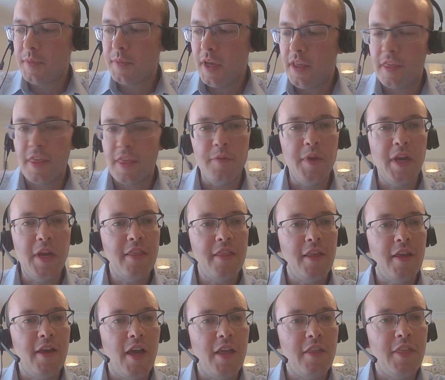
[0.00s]
so I mean,
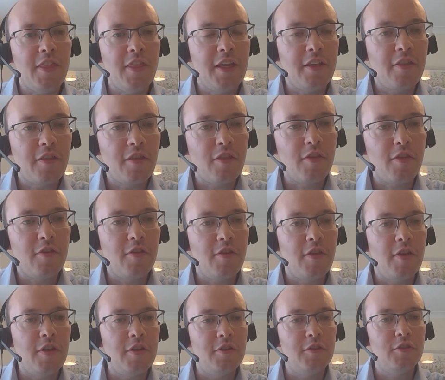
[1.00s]
I think
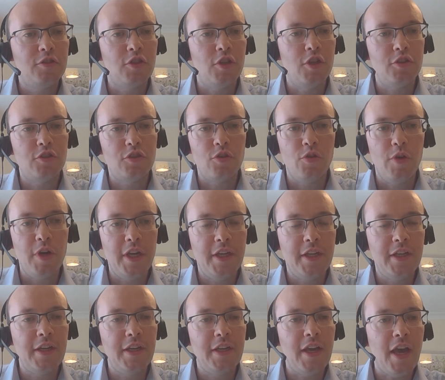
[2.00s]

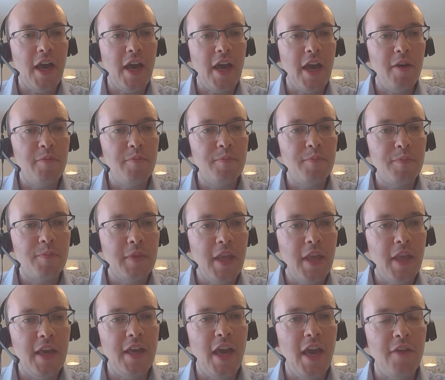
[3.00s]
showing
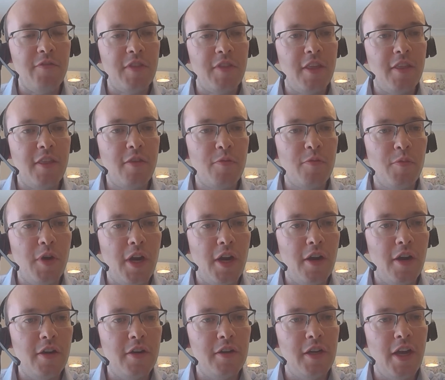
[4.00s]
evidence
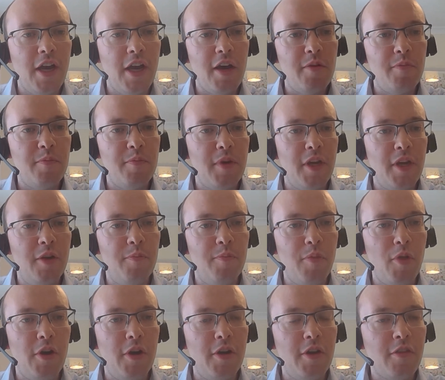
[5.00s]
where an
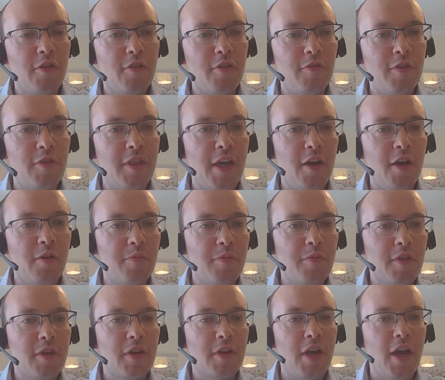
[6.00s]
employer sort of has
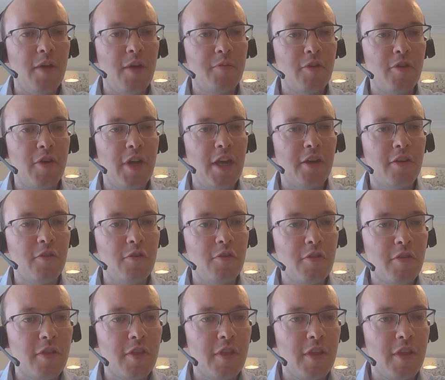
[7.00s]
helped create a course